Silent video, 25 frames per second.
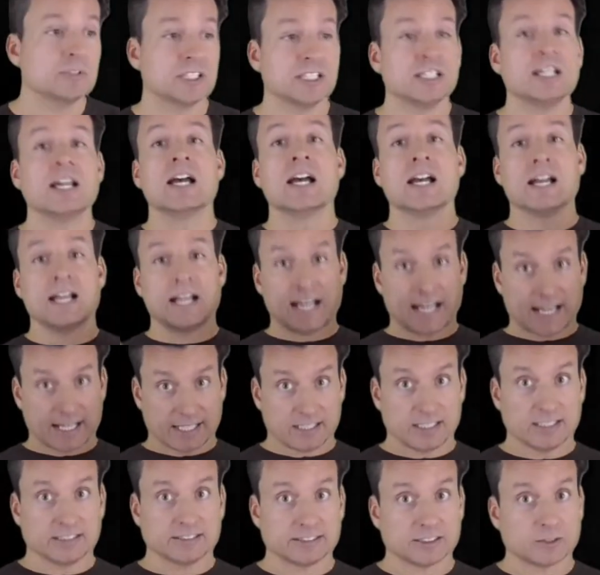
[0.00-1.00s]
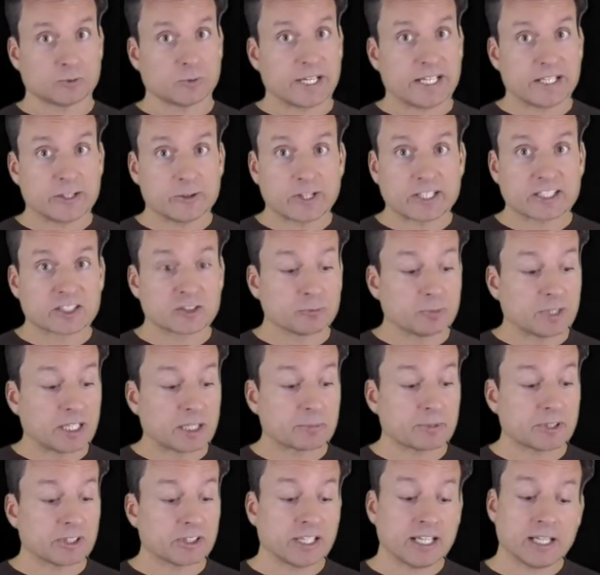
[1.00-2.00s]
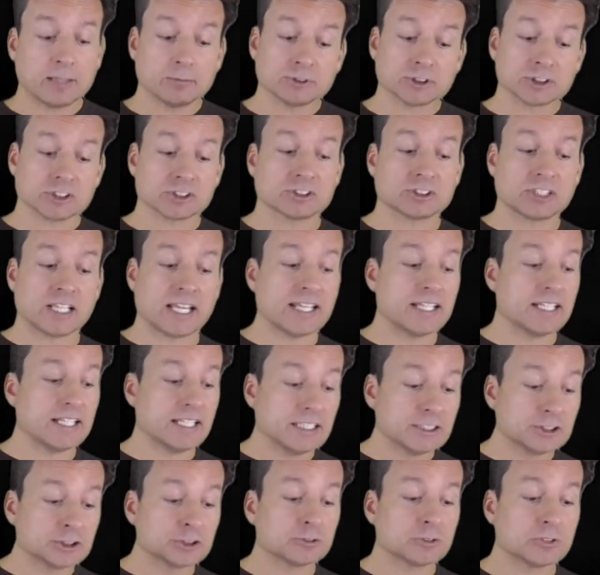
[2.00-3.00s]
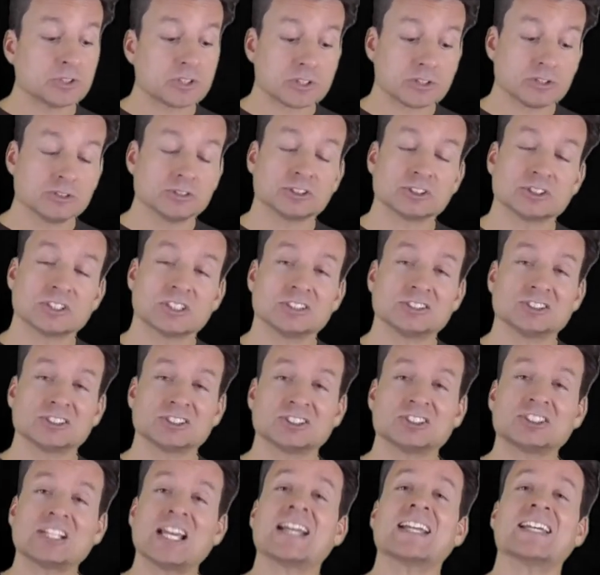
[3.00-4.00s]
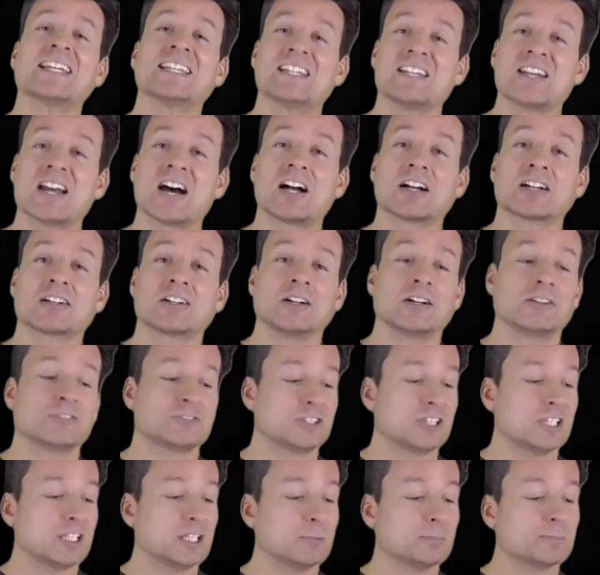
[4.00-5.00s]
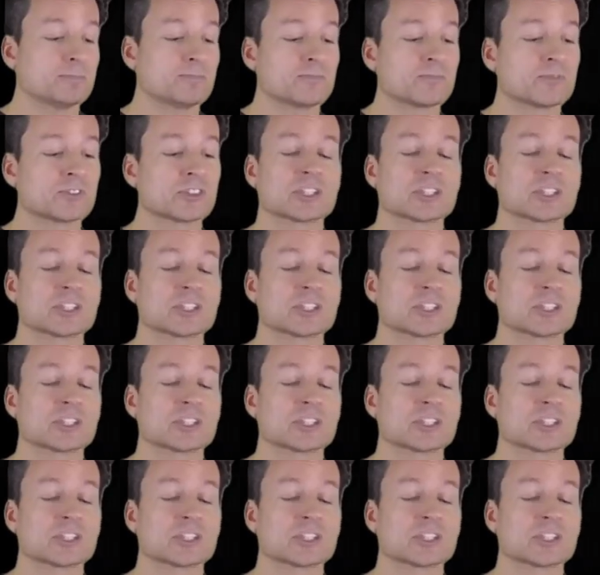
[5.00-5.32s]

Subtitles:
the adolescent radioactive black belt Hamsters, and introduced the second knockoff team,